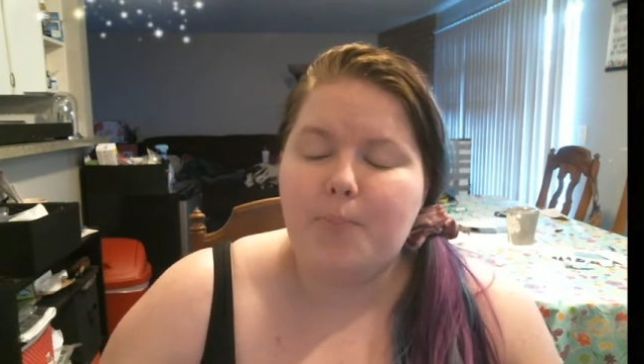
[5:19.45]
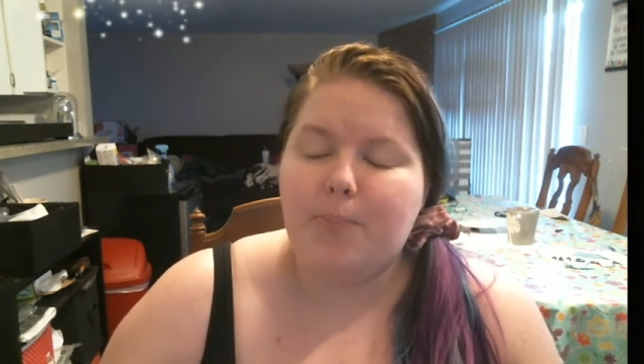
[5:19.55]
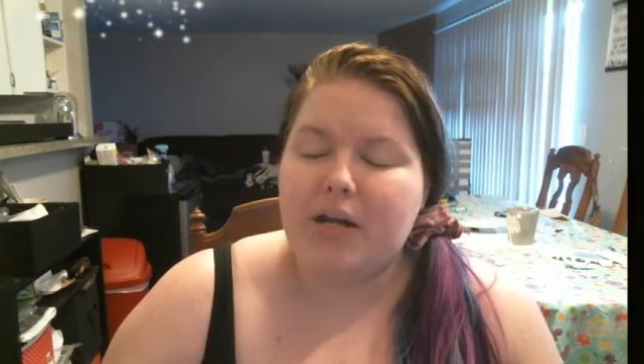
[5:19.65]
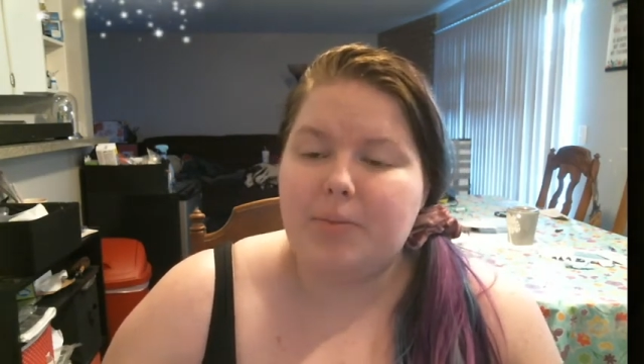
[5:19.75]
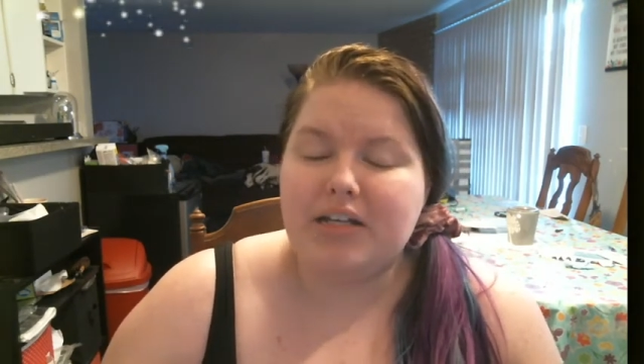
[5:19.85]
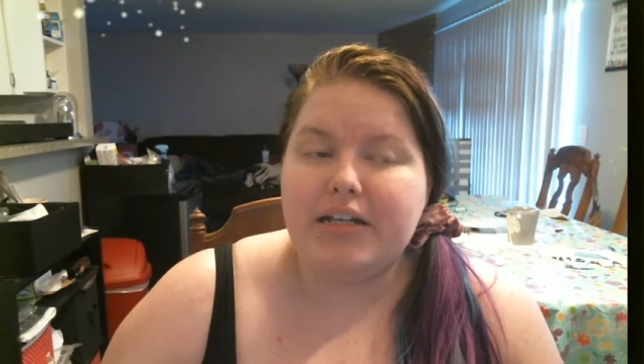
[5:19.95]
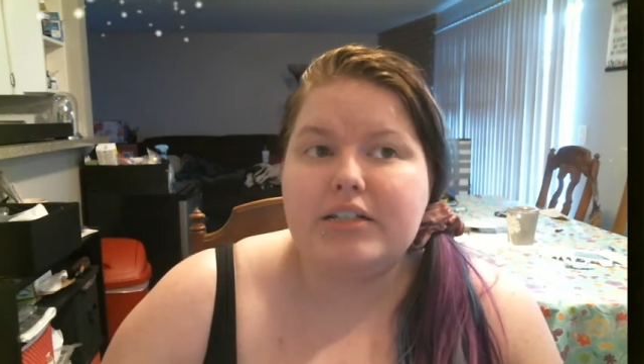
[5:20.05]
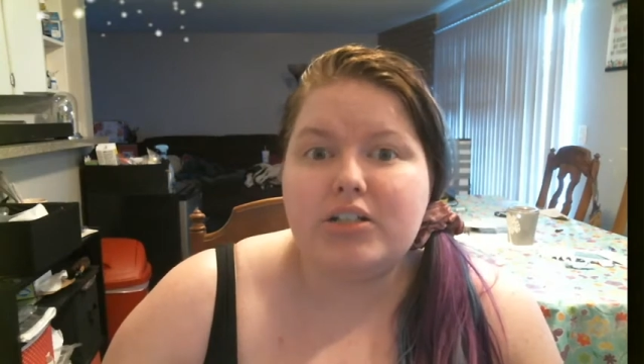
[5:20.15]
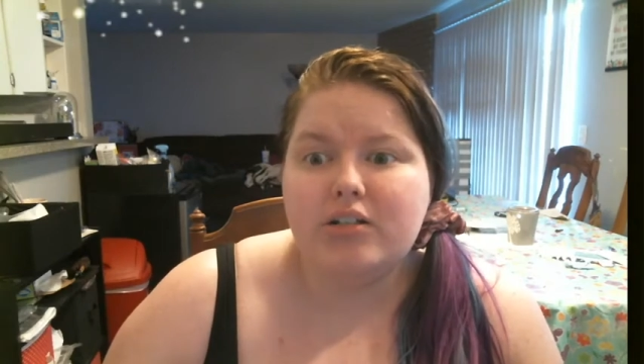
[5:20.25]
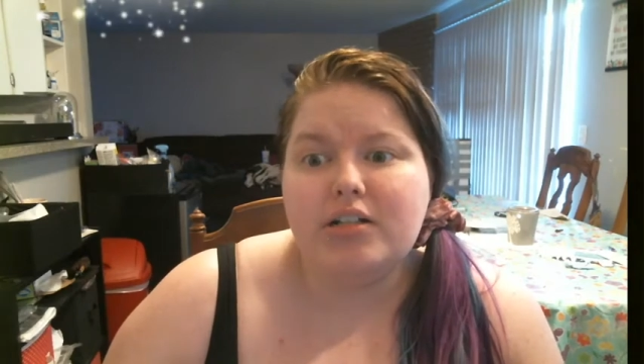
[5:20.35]
But I mean,
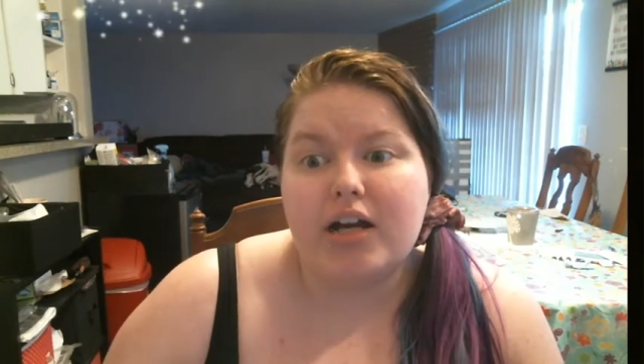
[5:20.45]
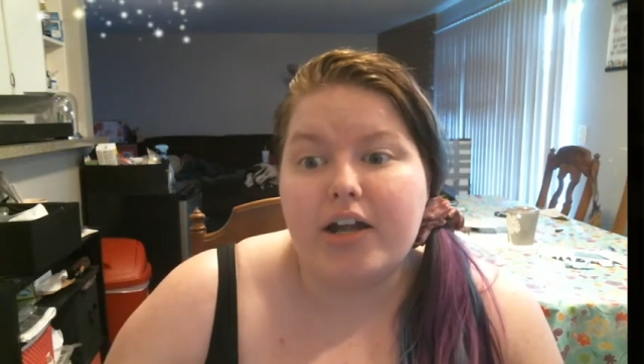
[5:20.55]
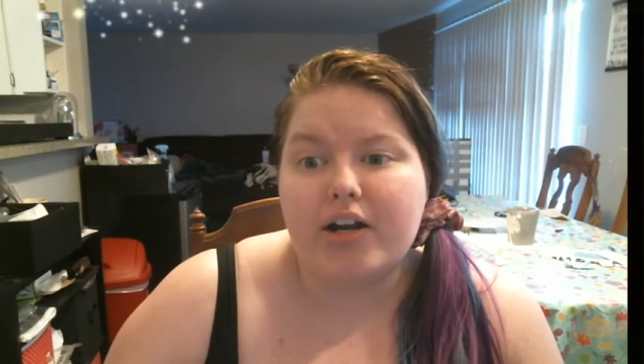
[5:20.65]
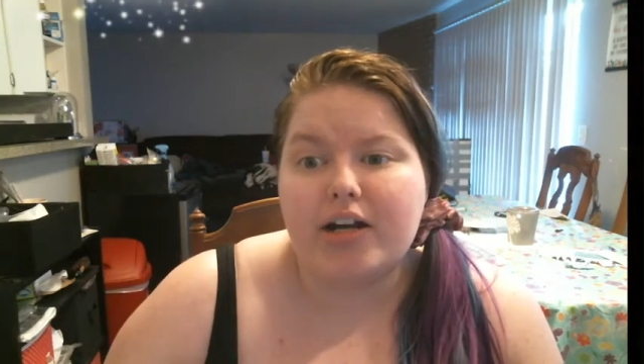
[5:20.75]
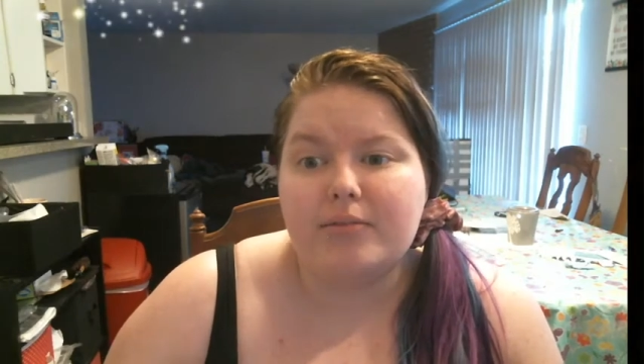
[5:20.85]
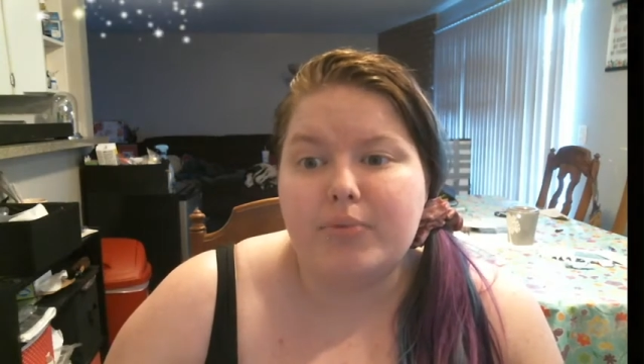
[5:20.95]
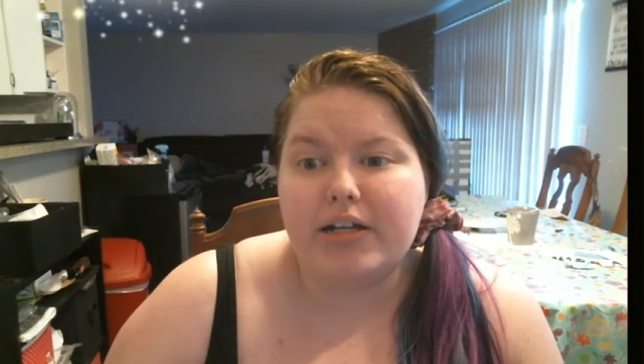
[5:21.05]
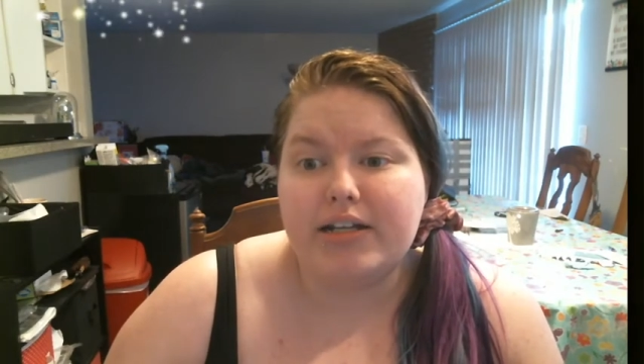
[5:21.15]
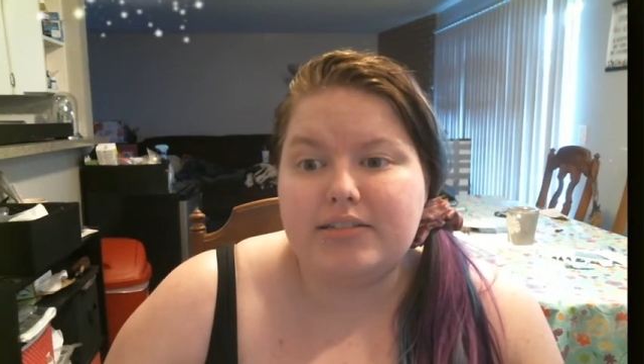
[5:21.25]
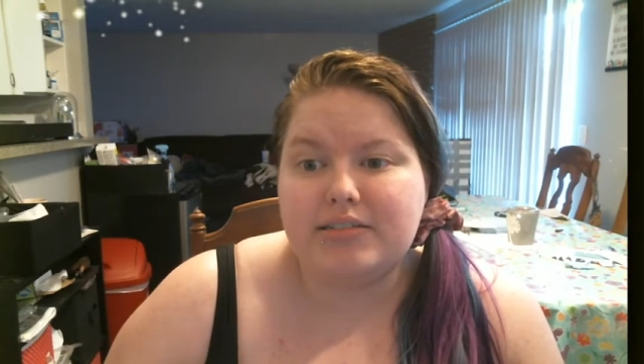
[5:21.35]
it's a good kind of hurt, but
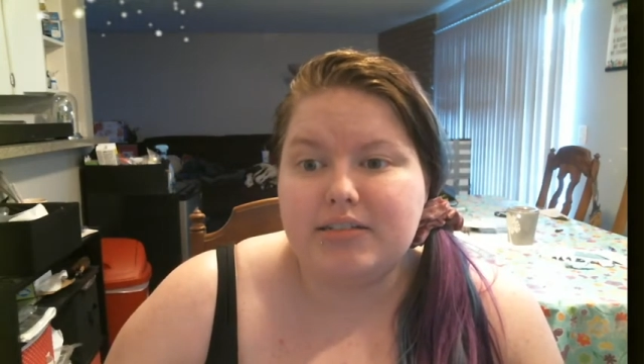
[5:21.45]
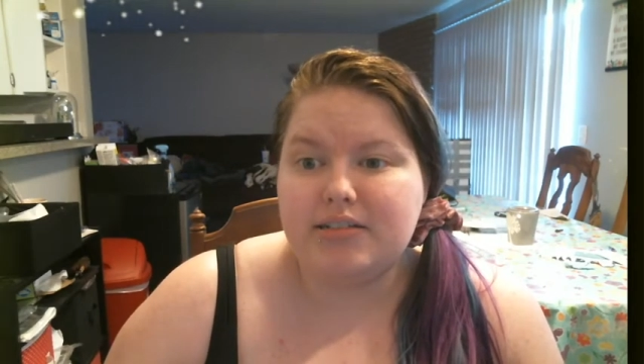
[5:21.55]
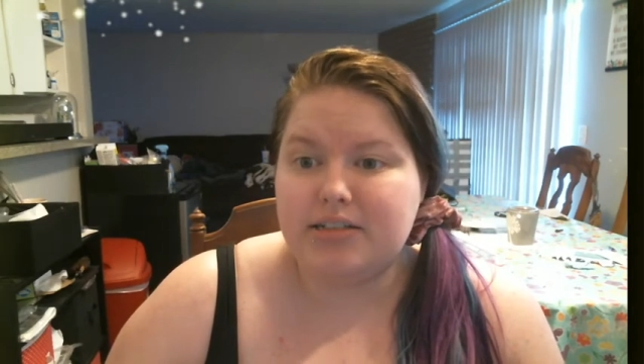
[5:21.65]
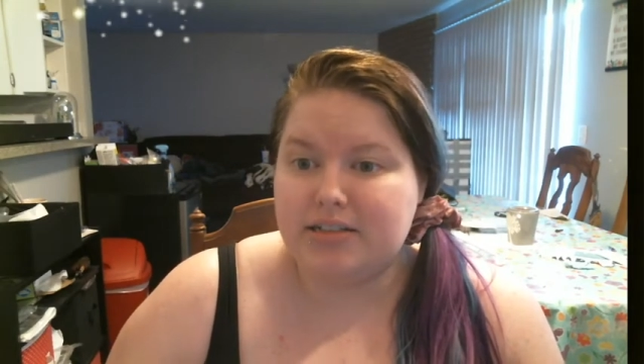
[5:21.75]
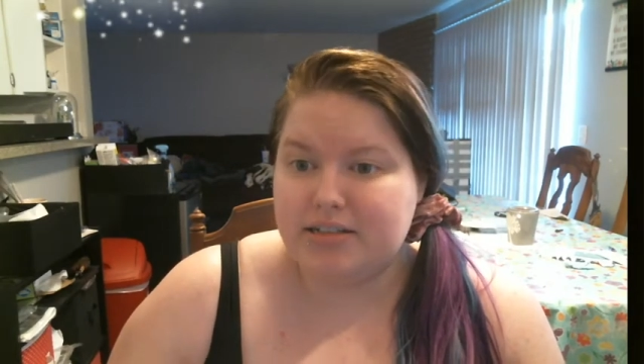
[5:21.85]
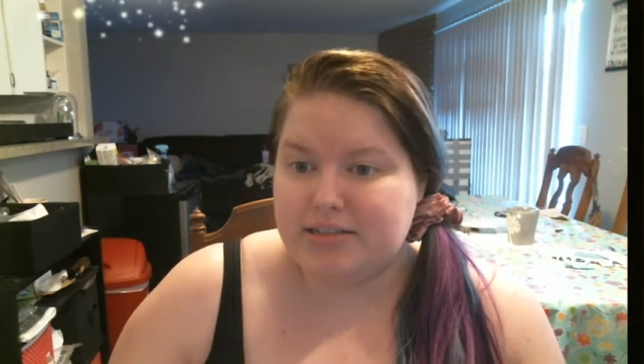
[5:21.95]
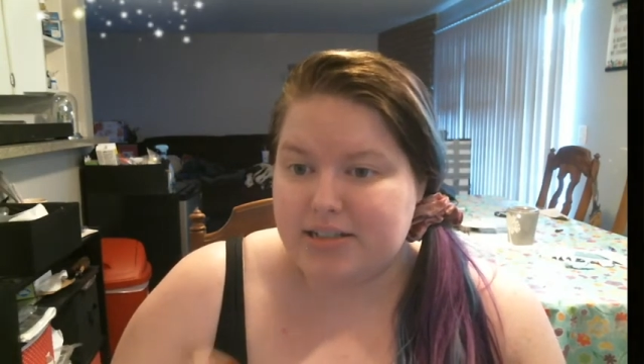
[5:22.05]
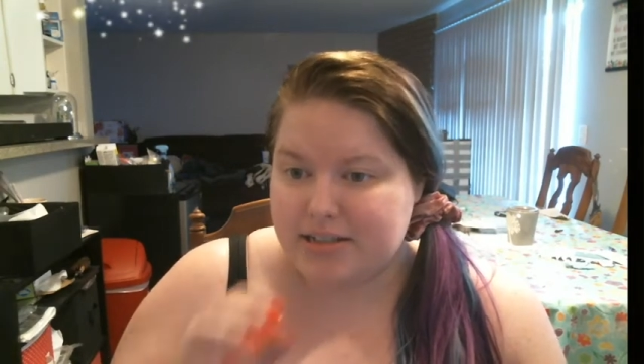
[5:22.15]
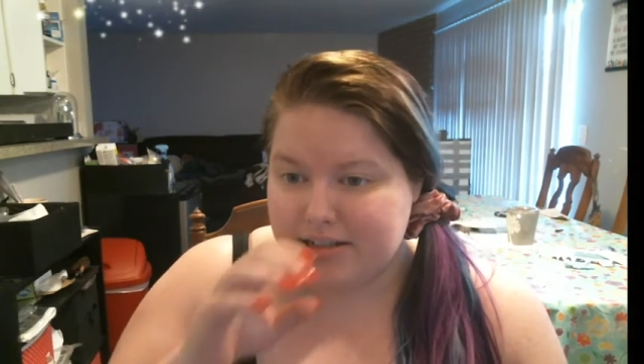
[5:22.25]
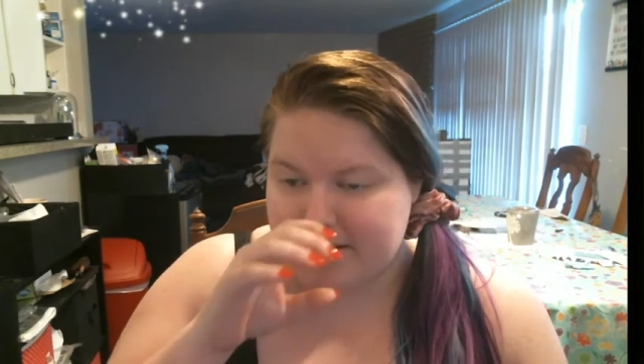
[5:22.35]
it's still,
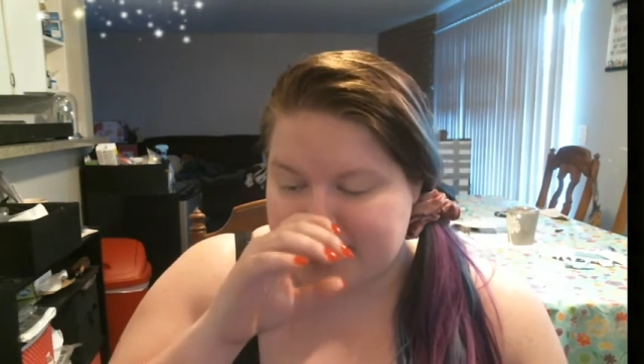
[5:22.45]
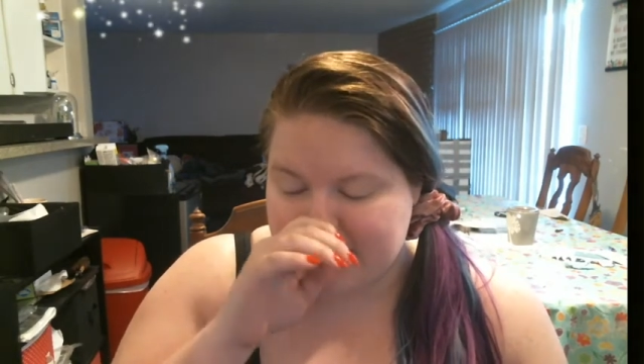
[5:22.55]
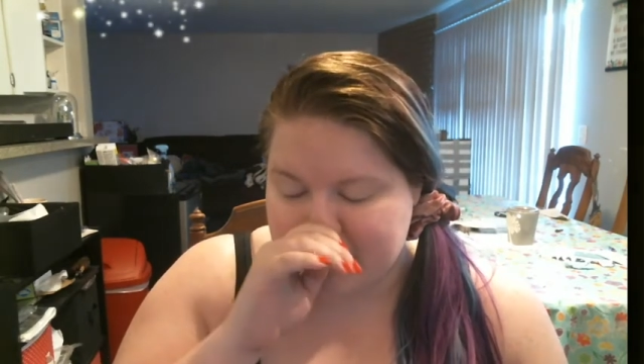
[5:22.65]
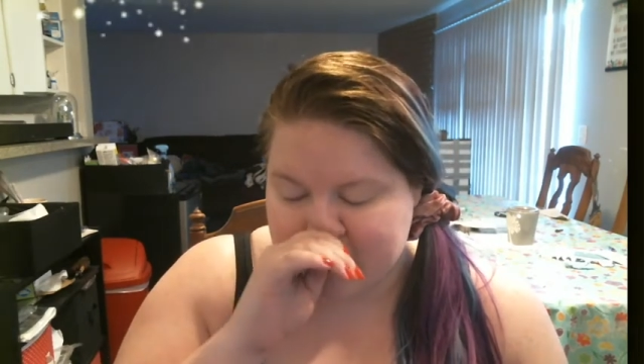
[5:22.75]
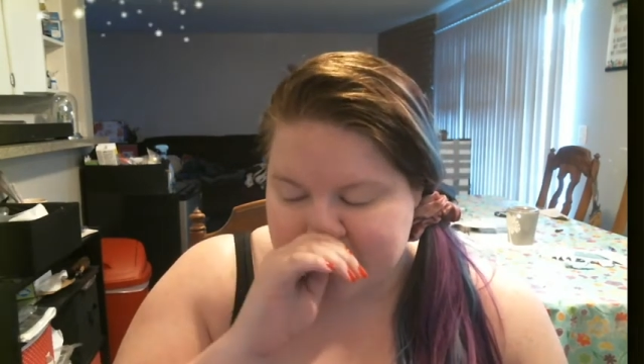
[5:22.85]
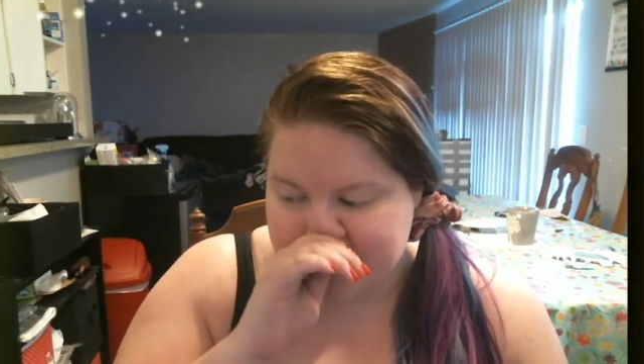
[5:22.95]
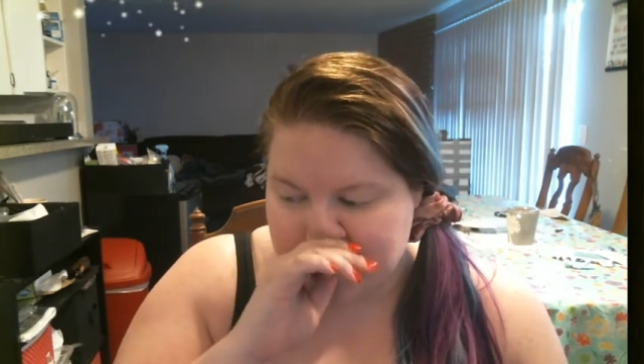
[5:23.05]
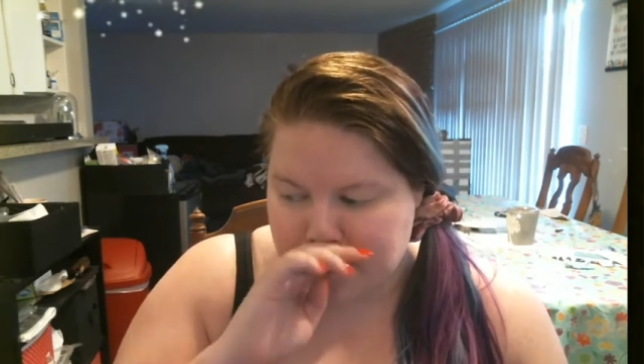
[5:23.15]
it's interesting.